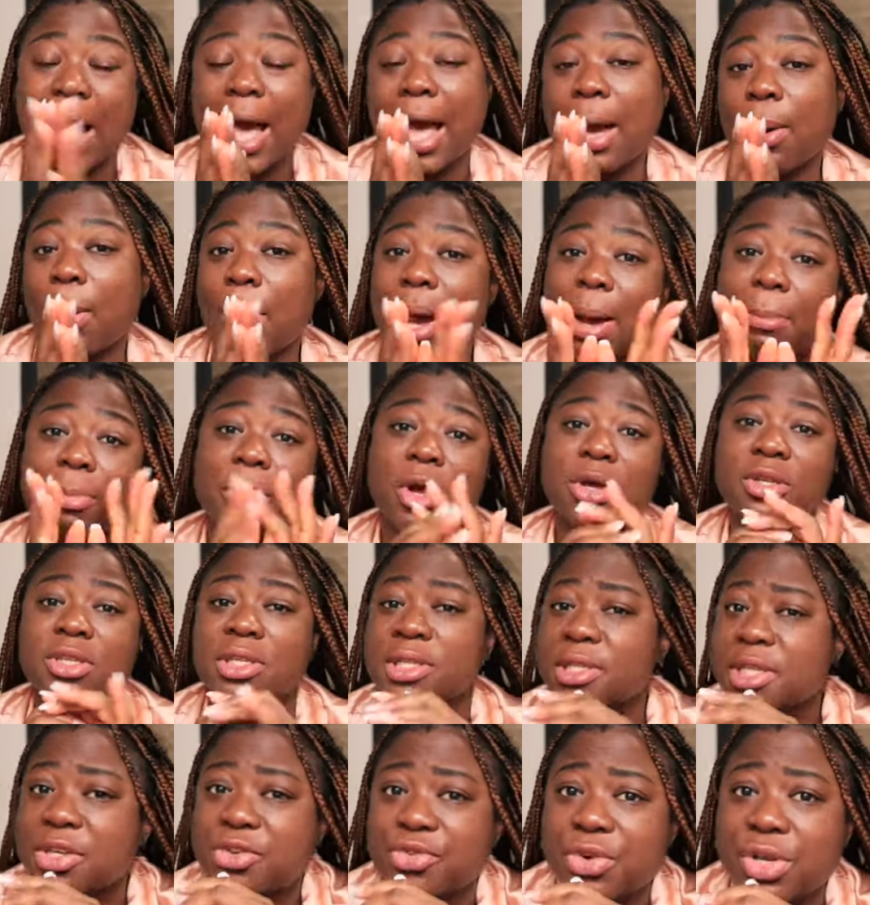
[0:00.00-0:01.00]
I'm
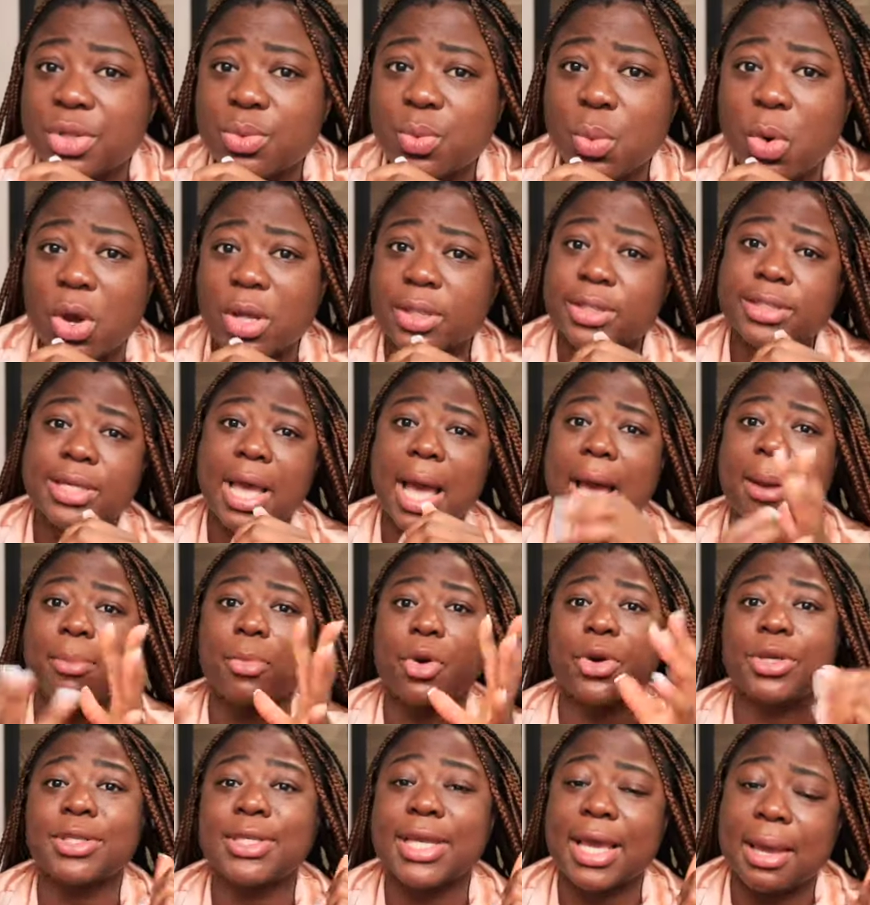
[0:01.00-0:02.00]
considering what I'm
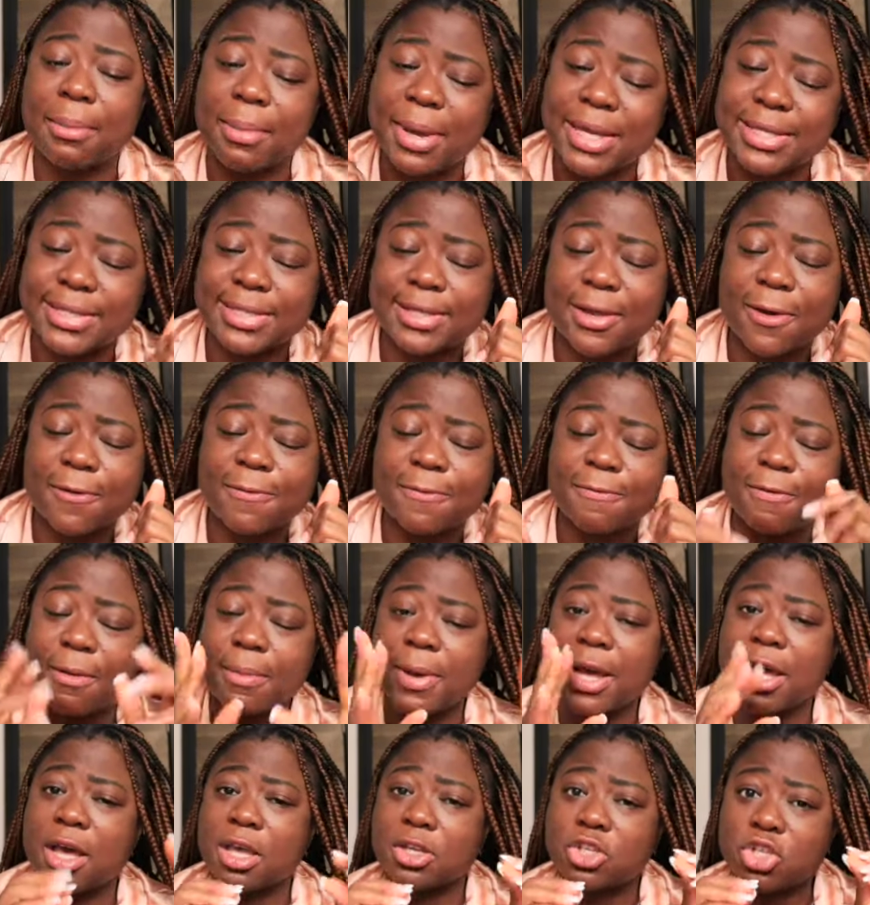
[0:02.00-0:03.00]
going to get myself from
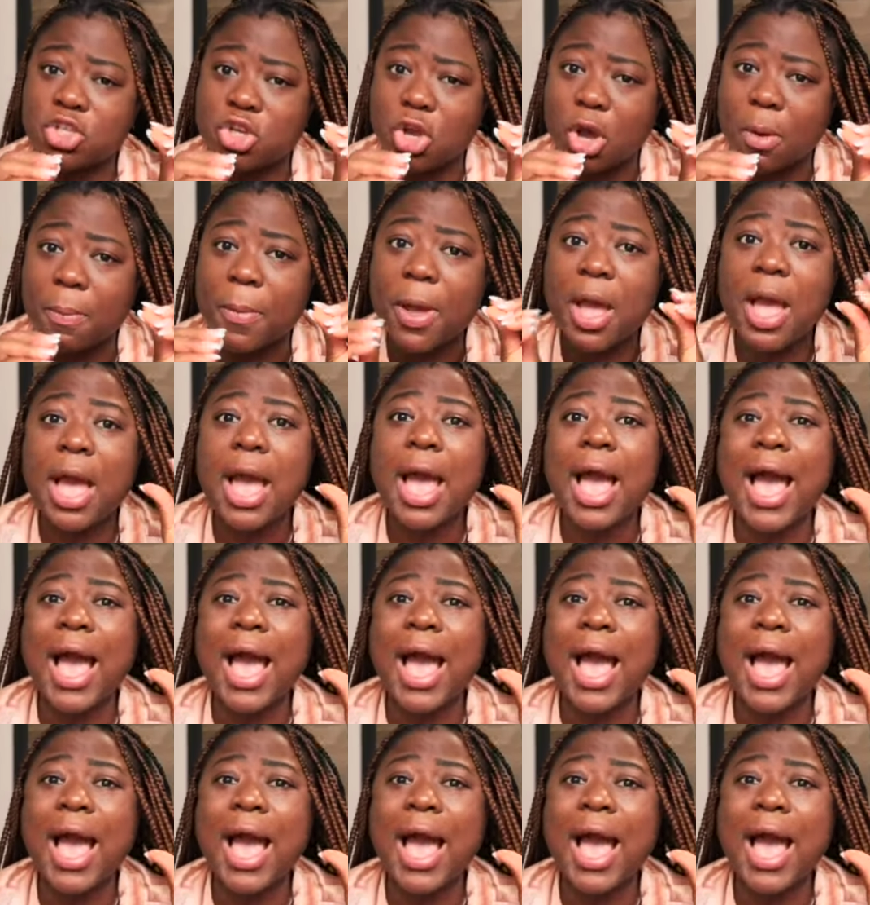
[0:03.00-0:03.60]
her shop